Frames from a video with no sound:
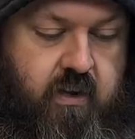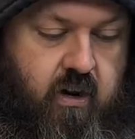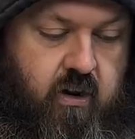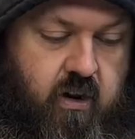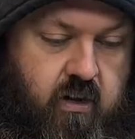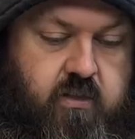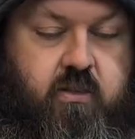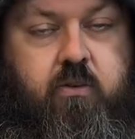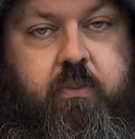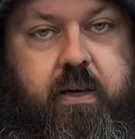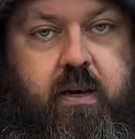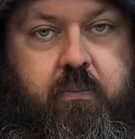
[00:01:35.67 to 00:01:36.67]
are also
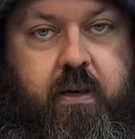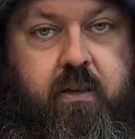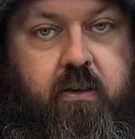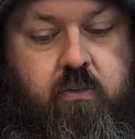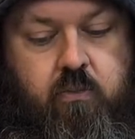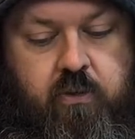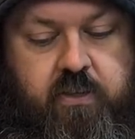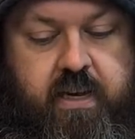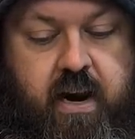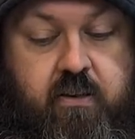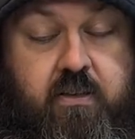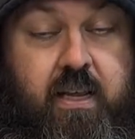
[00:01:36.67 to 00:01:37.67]
becoming a little more
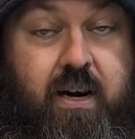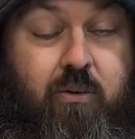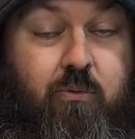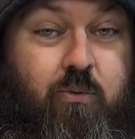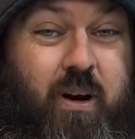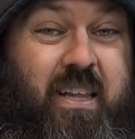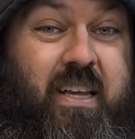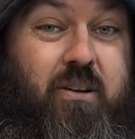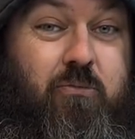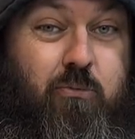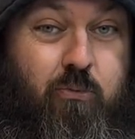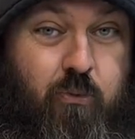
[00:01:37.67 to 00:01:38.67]
scarce. They are really,
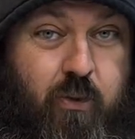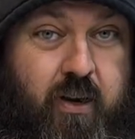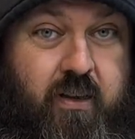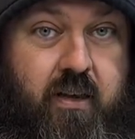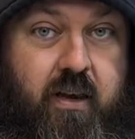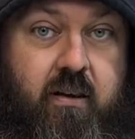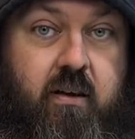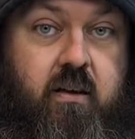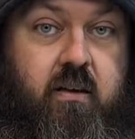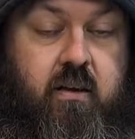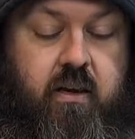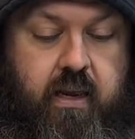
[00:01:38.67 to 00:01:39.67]
really
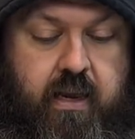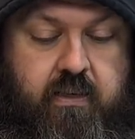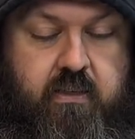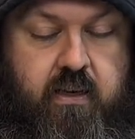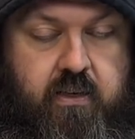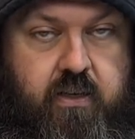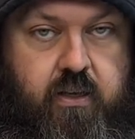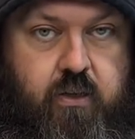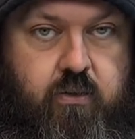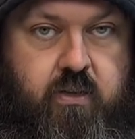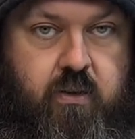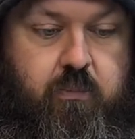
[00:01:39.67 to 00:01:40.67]
easy to
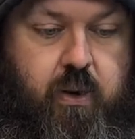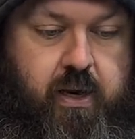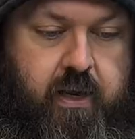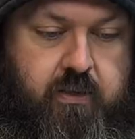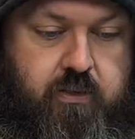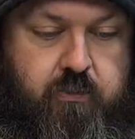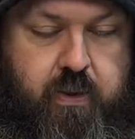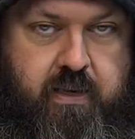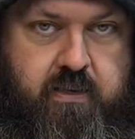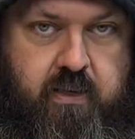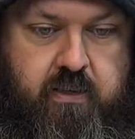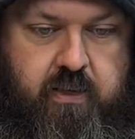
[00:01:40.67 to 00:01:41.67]
use in buggies. You
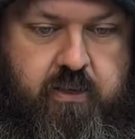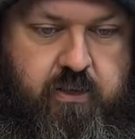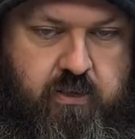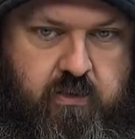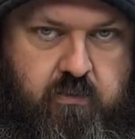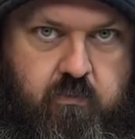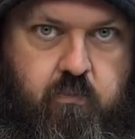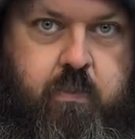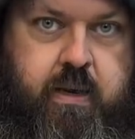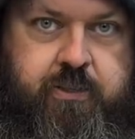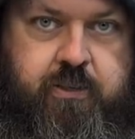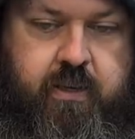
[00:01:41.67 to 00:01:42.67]
basically just
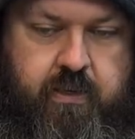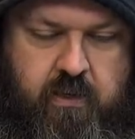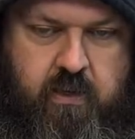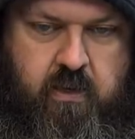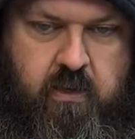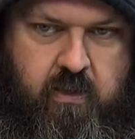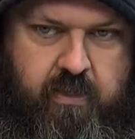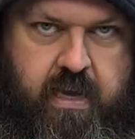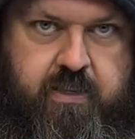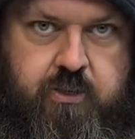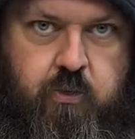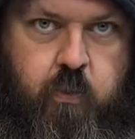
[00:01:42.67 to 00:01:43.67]
measure it.
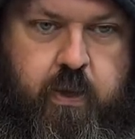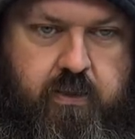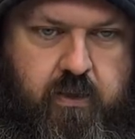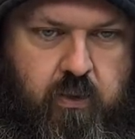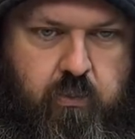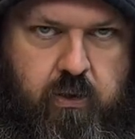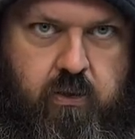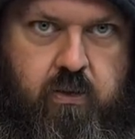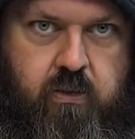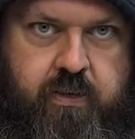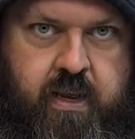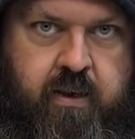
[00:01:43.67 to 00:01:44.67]
That's your width. You put a
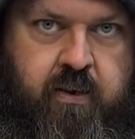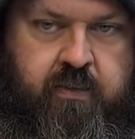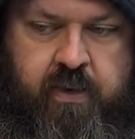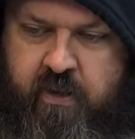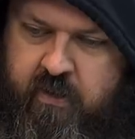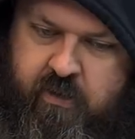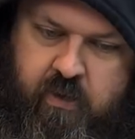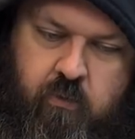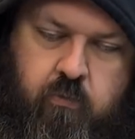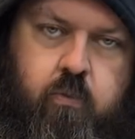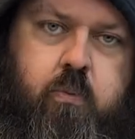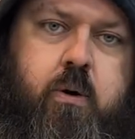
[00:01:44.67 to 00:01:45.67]
little nut on there, and then
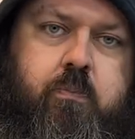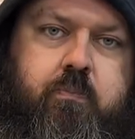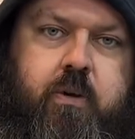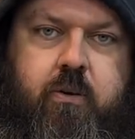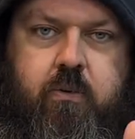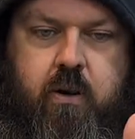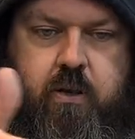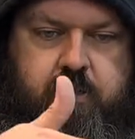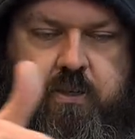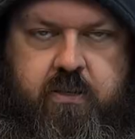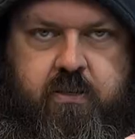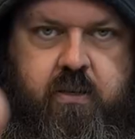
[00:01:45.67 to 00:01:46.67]
whoop, you are
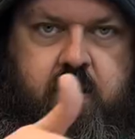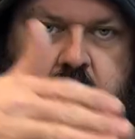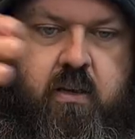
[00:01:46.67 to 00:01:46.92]
just,